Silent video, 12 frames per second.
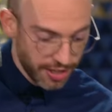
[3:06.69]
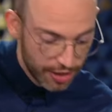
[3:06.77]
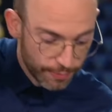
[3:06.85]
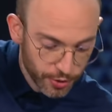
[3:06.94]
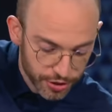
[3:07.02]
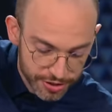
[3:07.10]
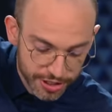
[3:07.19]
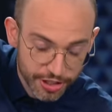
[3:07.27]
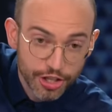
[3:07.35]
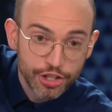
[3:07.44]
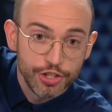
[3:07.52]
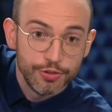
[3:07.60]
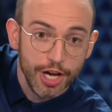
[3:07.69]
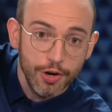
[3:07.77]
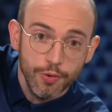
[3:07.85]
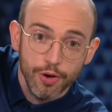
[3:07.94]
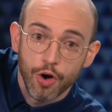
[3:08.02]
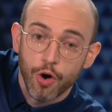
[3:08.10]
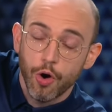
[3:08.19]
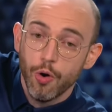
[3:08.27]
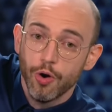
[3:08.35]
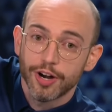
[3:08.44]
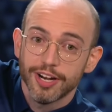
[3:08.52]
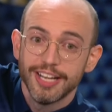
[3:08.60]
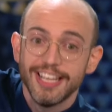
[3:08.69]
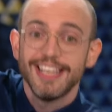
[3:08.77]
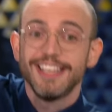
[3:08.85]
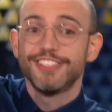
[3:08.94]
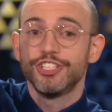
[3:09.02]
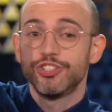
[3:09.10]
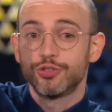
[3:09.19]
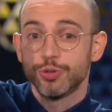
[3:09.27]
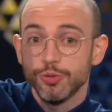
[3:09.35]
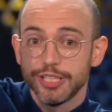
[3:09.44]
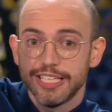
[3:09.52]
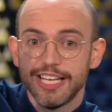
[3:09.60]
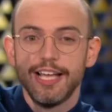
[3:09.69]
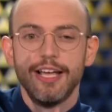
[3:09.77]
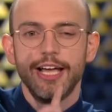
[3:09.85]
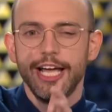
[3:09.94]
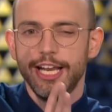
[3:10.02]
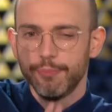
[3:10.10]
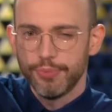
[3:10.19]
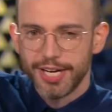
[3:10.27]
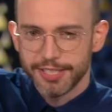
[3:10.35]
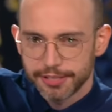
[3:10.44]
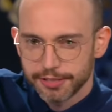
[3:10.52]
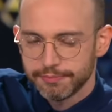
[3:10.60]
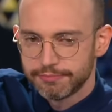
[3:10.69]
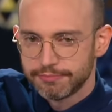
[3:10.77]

the person you know, or is it truly an imposter?